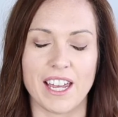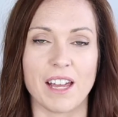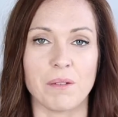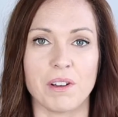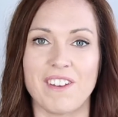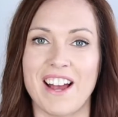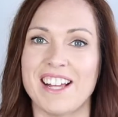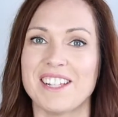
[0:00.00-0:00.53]
and
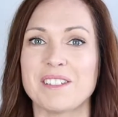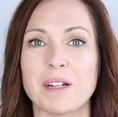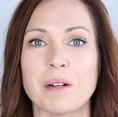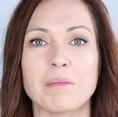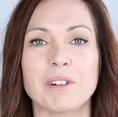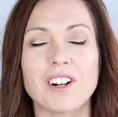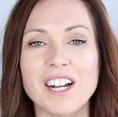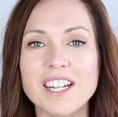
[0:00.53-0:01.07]
we've had some
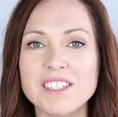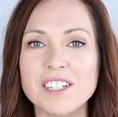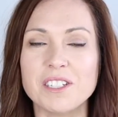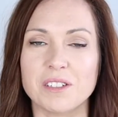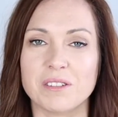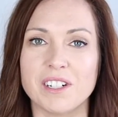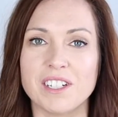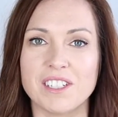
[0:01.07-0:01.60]
crazy
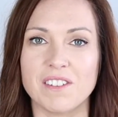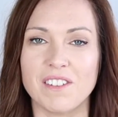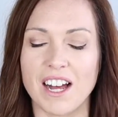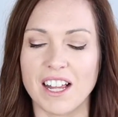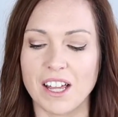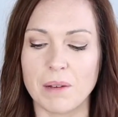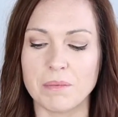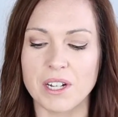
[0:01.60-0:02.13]
stories
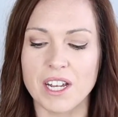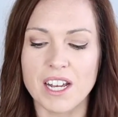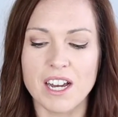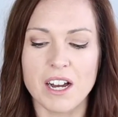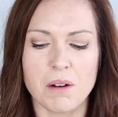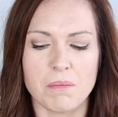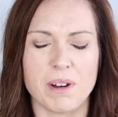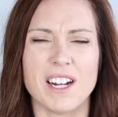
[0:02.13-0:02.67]
developed,
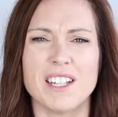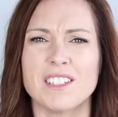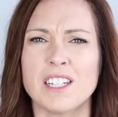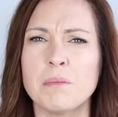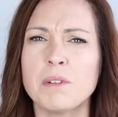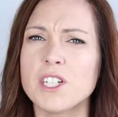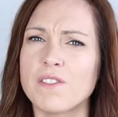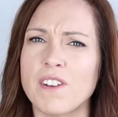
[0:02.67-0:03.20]
but it's so
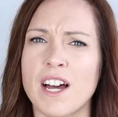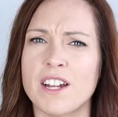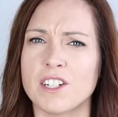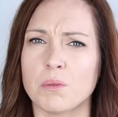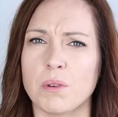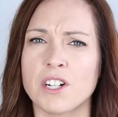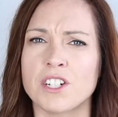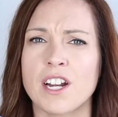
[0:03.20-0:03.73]
much fun
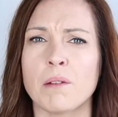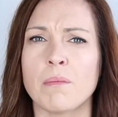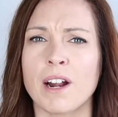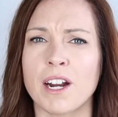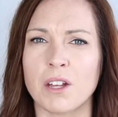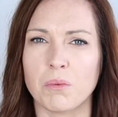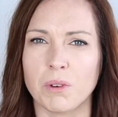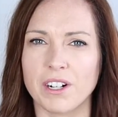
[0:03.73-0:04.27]
just watching
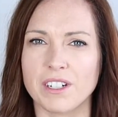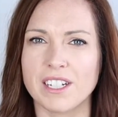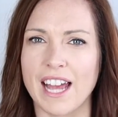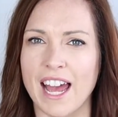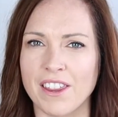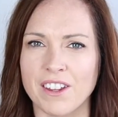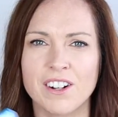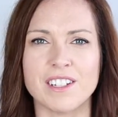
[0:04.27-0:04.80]
everybody work
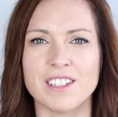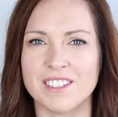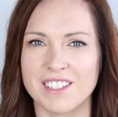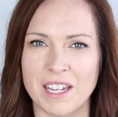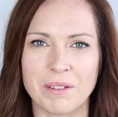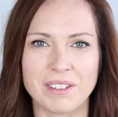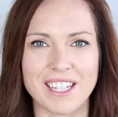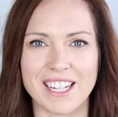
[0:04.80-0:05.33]
together and
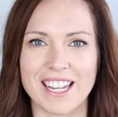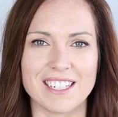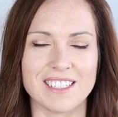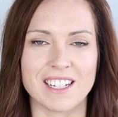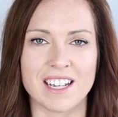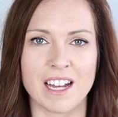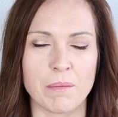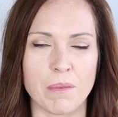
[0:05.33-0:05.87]
see what the kids
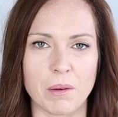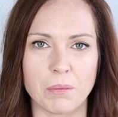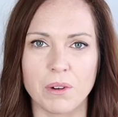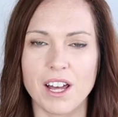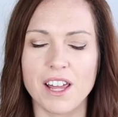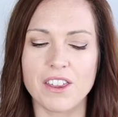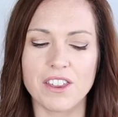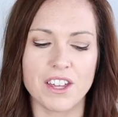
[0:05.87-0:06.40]
can come up
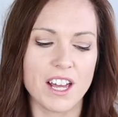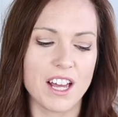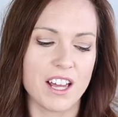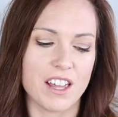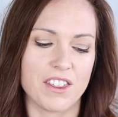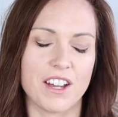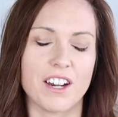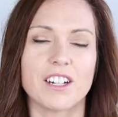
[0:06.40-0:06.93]
with.
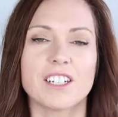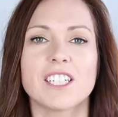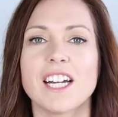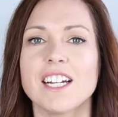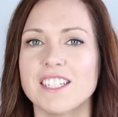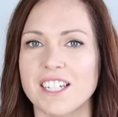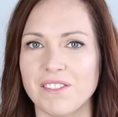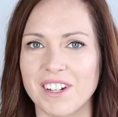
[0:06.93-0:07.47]
Their
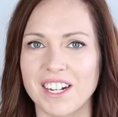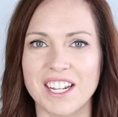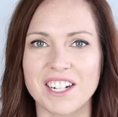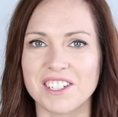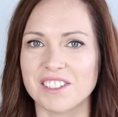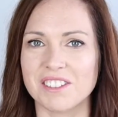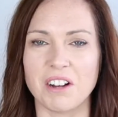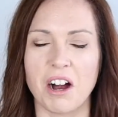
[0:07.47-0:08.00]
creativity
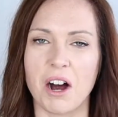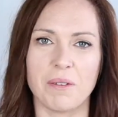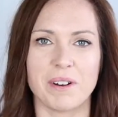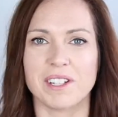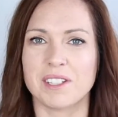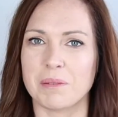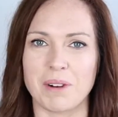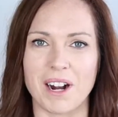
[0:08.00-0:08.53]
just
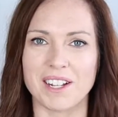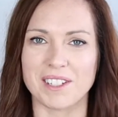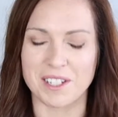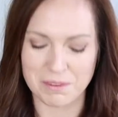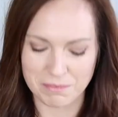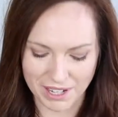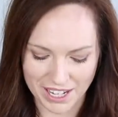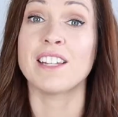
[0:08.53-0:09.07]
always
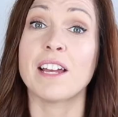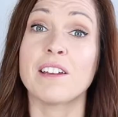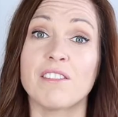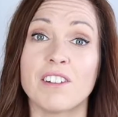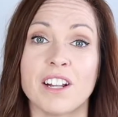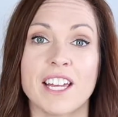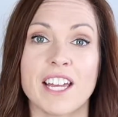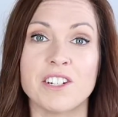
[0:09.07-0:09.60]
surprises me, and they
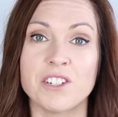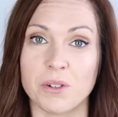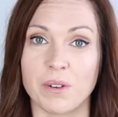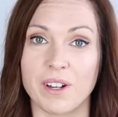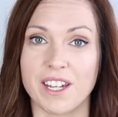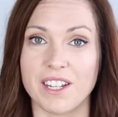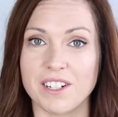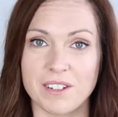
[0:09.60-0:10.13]
really
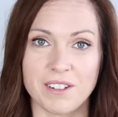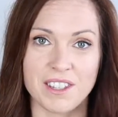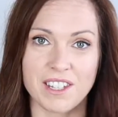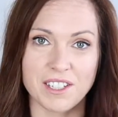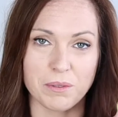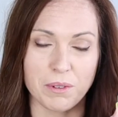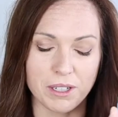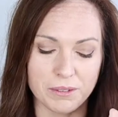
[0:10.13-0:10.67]
enjoy doing
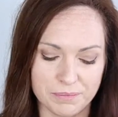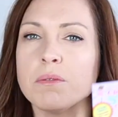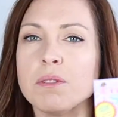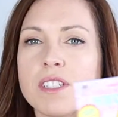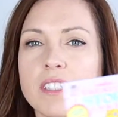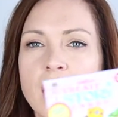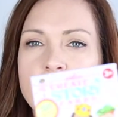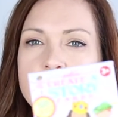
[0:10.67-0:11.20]
this one. This
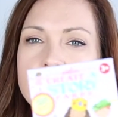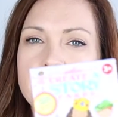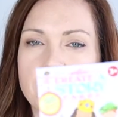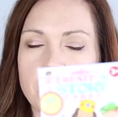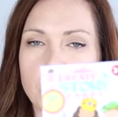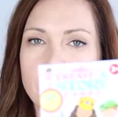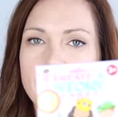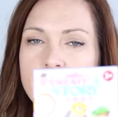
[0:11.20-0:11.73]
one's nice
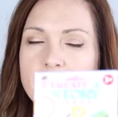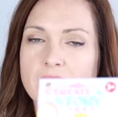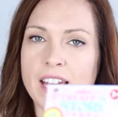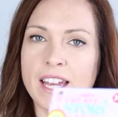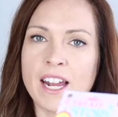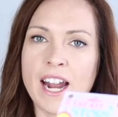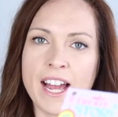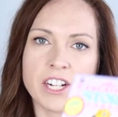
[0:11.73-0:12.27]
too because they
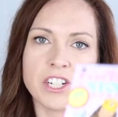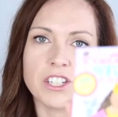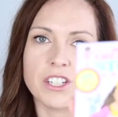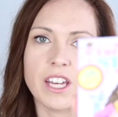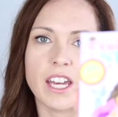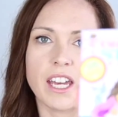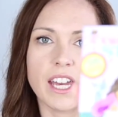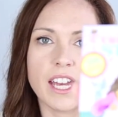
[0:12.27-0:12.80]
can
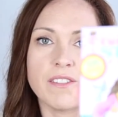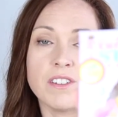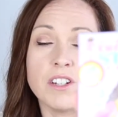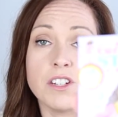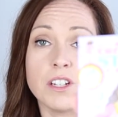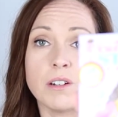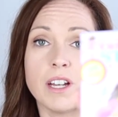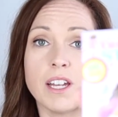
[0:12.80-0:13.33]
actually even
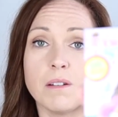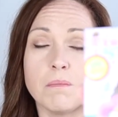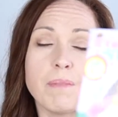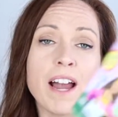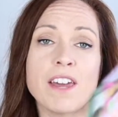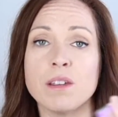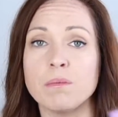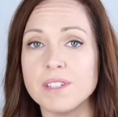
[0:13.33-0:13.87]
do it
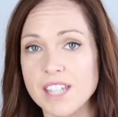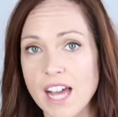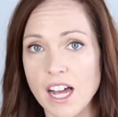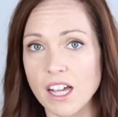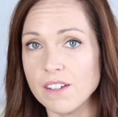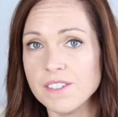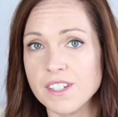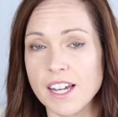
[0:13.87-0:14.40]
by themselves. I